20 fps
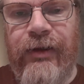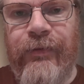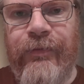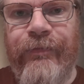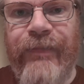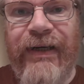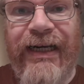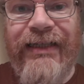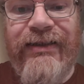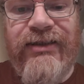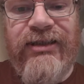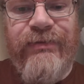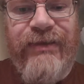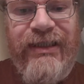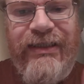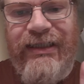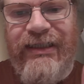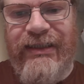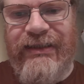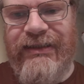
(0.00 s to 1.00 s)
But answer
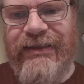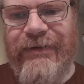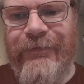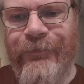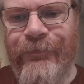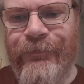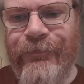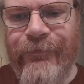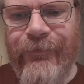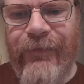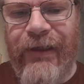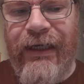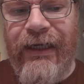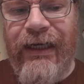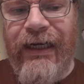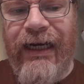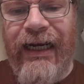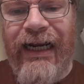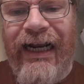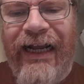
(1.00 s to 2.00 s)
me this.
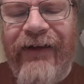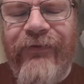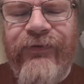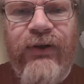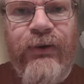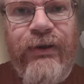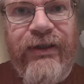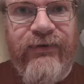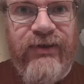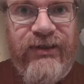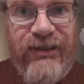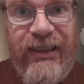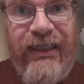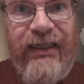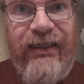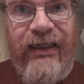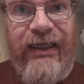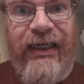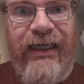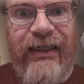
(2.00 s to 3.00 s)
Have you ever
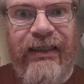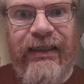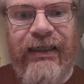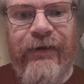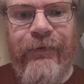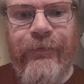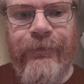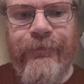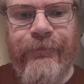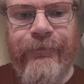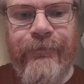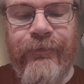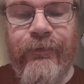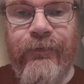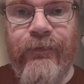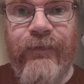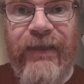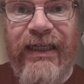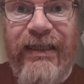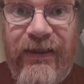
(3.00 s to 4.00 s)
seen an alien?
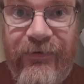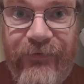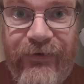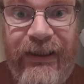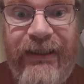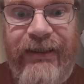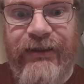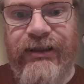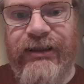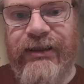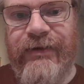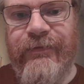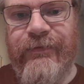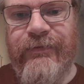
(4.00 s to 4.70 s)
In the flesh?